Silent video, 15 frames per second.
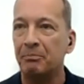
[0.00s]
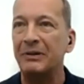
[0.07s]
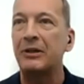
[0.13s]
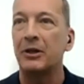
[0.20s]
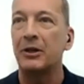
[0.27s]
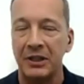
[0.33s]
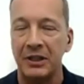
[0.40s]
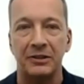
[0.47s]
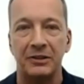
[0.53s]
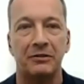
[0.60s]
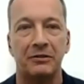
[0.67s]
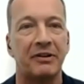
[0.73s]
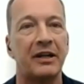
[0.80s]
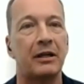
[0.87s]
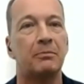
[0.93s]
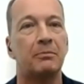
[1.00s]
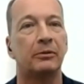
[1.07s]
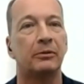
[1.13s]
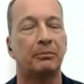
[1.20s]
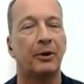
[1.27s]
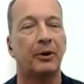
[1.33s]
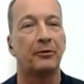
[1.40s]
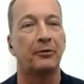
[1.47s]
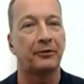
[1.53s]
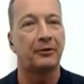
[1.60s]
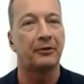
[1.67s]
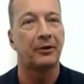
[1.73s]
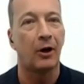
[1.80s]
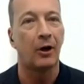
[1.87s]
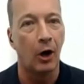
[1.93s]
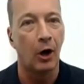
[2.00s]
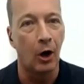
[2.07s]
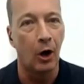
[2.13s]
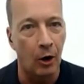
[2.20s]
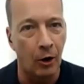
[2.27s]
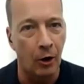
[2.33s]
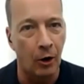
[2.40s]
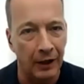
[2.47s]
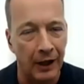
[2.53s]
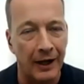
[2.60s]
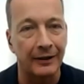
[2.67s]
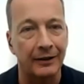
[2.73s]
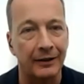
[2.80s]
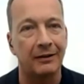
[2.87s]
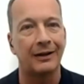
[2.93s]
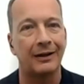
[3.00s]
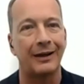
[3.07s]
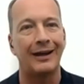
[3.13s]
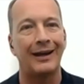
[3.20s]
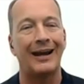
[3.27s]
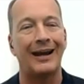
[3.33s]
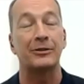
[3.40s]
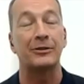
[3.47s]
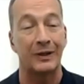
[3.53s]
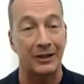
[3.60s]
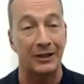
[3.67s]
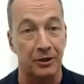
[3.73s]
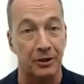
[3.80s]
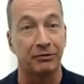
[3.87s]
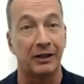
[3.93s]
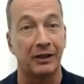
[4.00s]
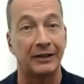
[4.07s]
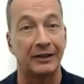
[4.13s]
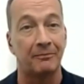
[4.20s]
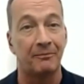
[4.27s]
Because it is available both online as well as offline,